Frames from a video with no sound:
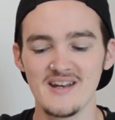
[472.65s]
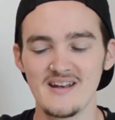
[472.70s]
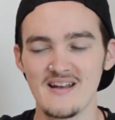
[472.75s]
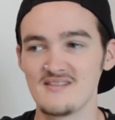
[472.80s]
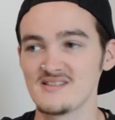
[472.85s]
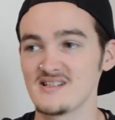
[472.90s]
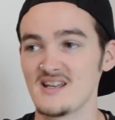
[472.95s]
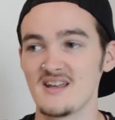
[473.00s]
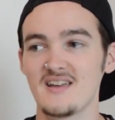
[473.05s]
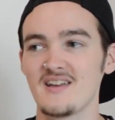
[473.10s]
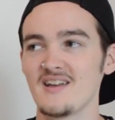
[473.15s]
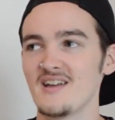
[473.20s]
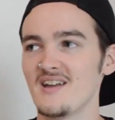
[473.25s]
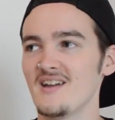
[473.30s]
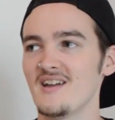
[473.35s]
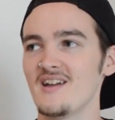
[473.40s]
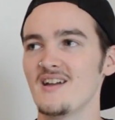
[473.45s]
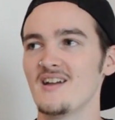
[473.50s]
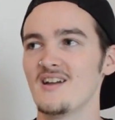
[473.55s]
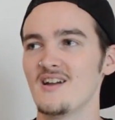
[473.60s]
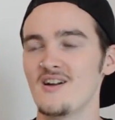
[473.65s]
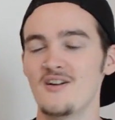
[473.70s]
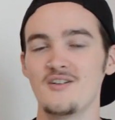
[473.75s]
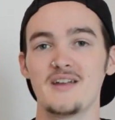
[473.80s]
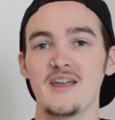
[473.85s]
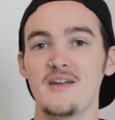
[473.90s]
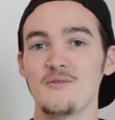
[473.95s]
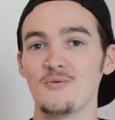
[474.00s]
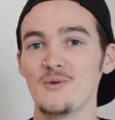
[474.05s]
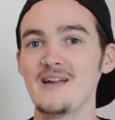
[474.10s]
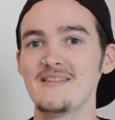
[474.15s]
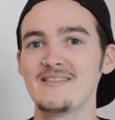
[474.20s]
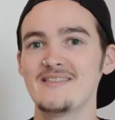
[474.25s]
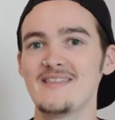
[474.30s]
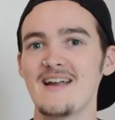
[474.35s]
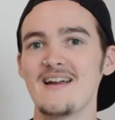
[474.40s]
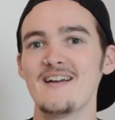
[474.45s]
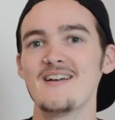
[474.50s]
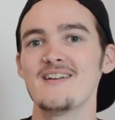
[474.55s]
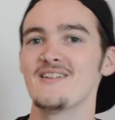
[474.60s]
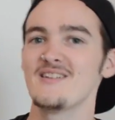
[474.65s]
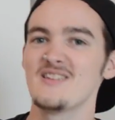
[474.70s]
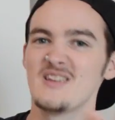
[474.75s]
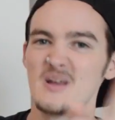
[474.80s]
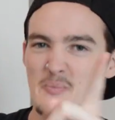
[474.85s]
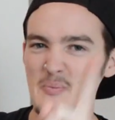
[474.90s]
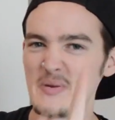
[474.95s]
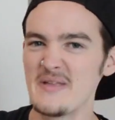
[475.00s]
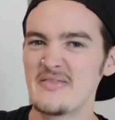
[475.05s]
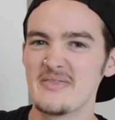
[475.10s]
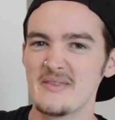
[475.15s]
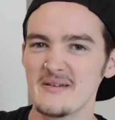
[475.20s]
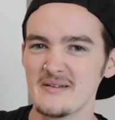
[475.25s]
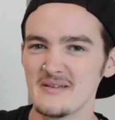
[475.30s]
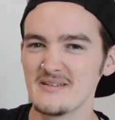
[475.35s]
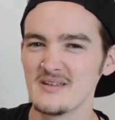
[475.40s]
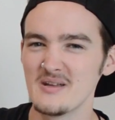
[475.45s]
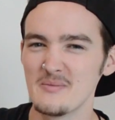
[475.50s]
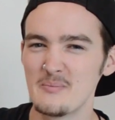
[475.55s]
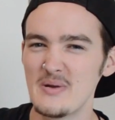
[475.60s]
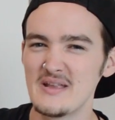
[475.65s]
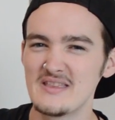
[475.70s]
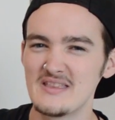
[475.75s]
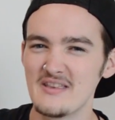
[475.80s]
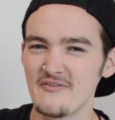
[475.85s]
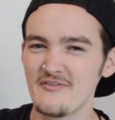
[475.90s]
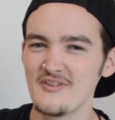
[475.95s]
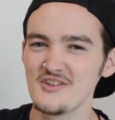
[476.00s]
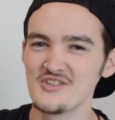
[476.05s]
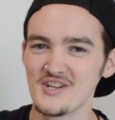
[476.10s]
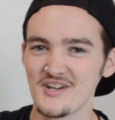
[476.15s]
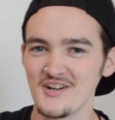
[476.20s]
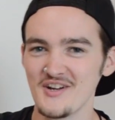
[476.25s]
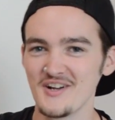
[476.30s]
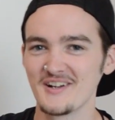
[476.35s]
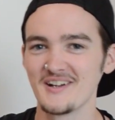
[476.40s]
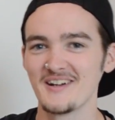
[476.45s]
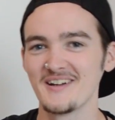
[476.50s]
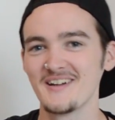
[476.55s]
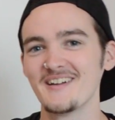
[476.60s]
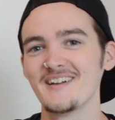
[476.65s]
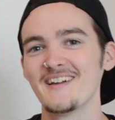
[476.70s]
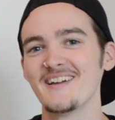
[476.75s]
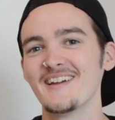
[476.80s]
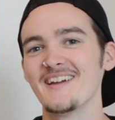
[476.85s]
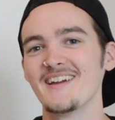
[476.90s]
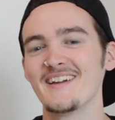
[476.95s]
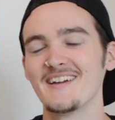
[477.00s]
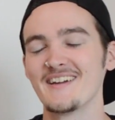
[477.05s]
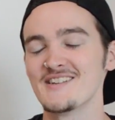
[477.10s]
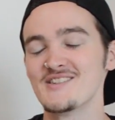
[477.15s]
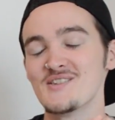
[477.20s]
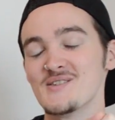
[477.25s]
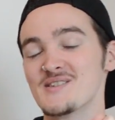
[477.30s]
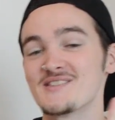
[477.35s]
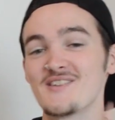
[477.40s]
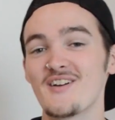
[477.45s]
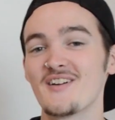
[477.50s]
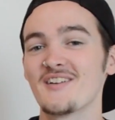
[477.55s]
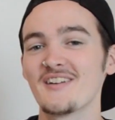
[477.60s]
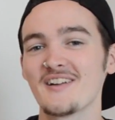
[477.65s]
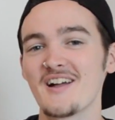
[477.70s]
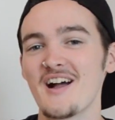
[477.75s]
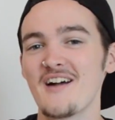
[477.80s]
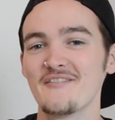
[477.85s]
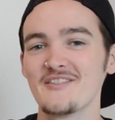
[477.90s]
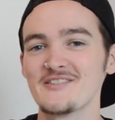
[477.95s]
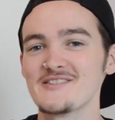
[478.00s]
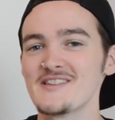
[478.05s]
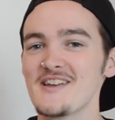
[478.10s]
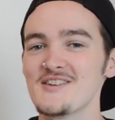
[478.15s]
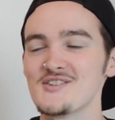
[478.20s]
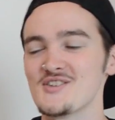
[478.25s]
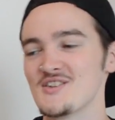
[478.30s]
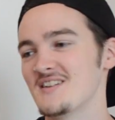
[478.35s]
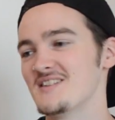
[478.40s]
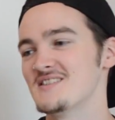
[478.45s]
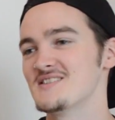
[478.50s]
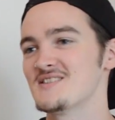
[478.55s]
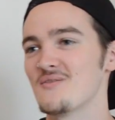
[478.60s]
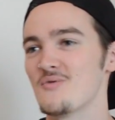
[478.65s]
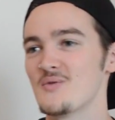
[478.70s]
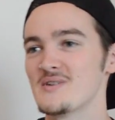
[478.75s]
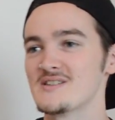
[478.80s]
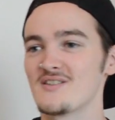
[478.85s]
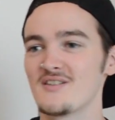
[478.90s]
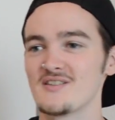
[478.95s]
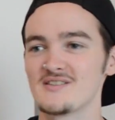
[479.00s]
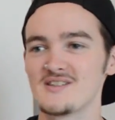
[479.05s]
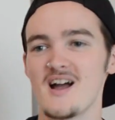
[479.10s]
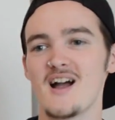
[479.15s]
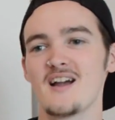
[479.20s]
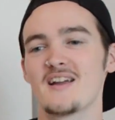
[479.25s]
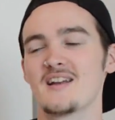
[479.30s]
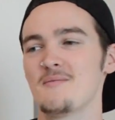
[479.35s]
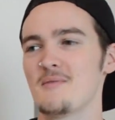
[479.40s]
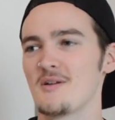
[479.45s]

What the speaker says: And I was like, okay, right there, you bit the fishing hook, because you started a conversation. And so we started talking.